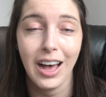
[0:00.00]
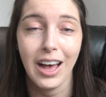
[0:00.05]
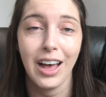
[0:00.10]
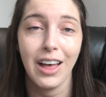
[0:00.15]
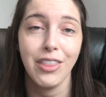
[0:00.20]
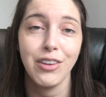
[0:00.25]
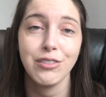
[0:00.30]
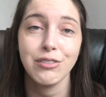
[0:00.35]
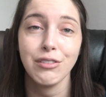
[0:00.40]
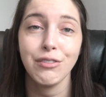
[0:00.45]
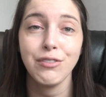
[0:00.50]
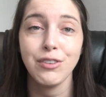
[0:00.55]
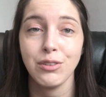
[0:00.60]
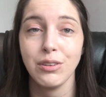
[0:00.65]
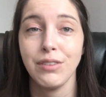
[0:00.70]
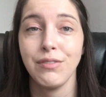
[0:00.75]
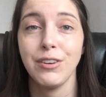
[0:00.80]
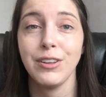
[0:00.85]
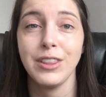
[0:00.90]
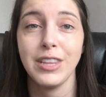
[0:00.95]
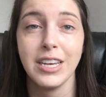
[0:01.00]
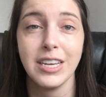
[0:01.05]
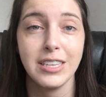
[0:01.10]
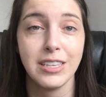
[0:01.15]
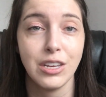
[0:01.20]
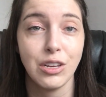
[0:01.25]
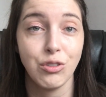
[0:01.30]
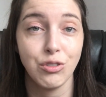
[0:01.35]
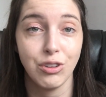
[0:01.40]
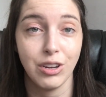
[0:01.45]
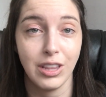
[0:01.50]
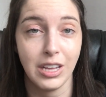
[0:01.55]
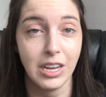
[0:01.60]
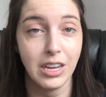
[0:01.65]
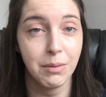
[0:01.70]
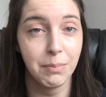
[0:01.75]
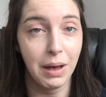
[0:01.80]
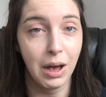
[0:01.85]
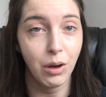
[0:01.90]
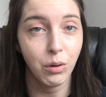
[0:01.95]
There's a few different things that you should
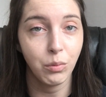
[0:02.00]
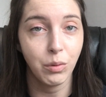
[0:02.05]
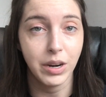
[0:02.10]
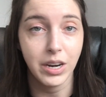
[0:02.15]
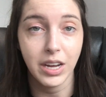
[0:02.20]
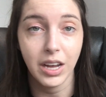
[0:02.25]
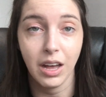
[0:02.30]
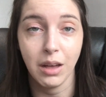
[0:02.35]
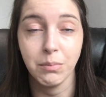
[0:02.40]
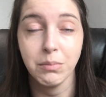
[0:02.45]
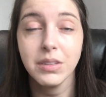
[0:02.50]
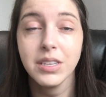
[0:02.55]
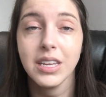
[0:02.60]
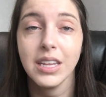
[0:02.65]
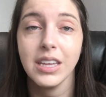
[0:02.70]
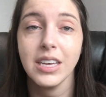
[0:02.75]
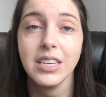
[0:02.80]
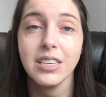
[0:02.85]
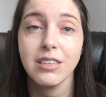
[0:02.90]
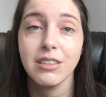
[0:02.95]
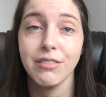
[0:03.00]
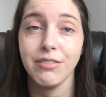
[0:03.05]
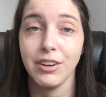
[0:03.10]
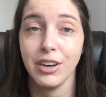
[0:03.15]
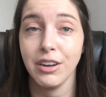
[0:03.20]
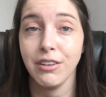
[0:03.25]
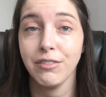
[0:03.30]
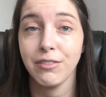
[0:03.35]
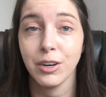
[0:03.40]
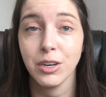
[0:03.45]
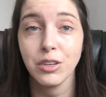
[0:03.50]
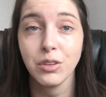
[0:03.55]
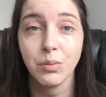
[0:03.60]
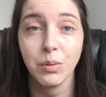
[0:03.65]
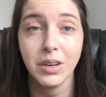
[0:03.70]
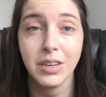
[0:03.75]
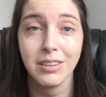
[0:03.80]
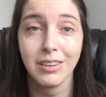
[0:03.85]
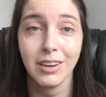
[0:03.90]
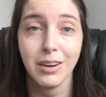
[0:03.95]
think about when it comes to this. The very first
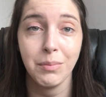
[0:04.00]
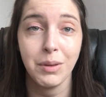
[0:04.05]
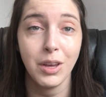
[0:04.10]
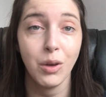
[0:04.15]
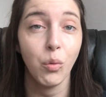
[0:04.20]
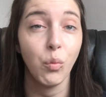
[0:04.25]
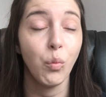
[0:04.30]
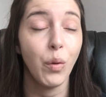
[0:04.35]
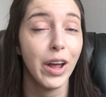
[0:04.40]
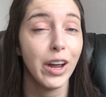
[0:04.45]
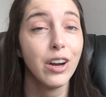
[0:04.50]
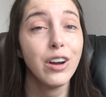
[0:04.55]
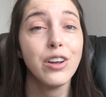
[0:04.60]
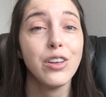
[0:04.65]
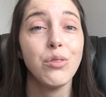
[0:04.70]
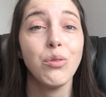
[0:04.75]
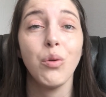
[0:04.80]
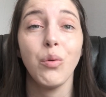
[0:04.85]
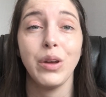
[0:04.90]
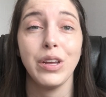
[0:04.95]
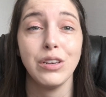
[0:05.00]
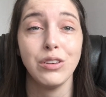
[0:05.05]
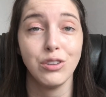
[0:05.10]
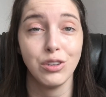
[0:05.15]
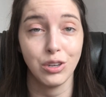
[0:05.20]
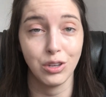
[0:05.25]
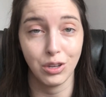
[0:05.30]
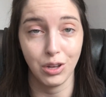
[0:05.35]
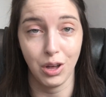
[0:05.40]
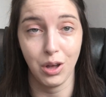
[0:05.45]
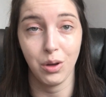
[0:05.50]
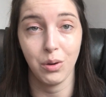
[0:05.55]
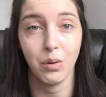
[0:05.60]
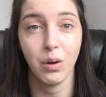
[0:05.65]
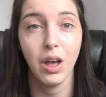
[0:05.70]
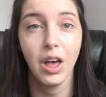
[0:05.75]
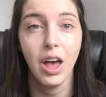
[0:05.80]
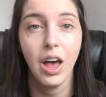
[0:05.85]
one is going to be, where are you going to go?